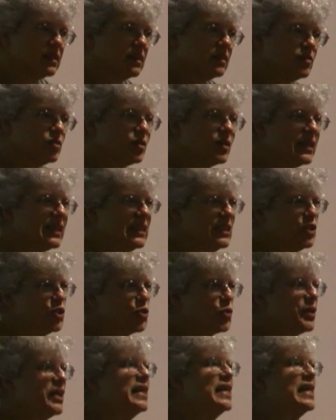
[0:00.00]
it's really
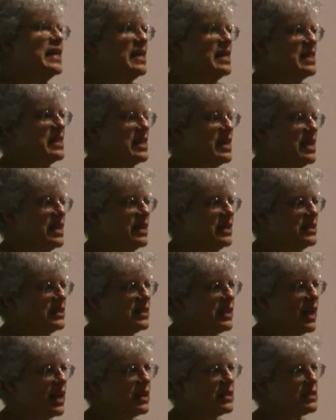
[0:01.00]
intriguing thing is
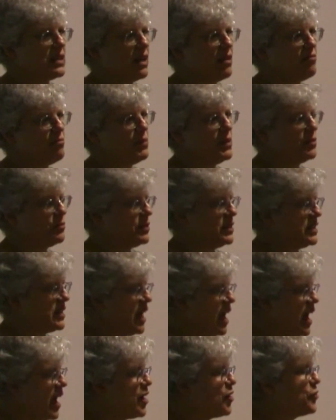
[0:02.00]
that as I've been
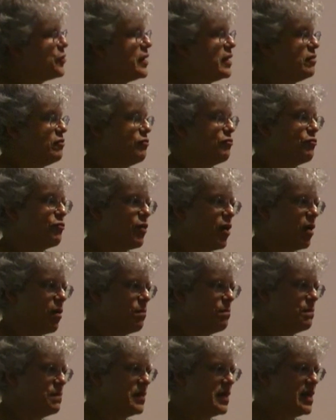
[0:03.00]
retiring
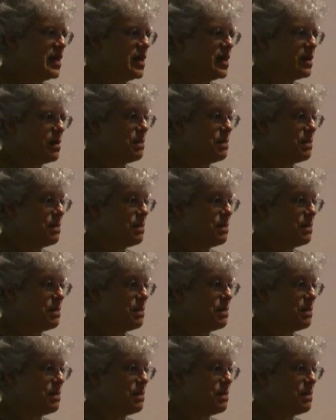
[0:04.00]
from being a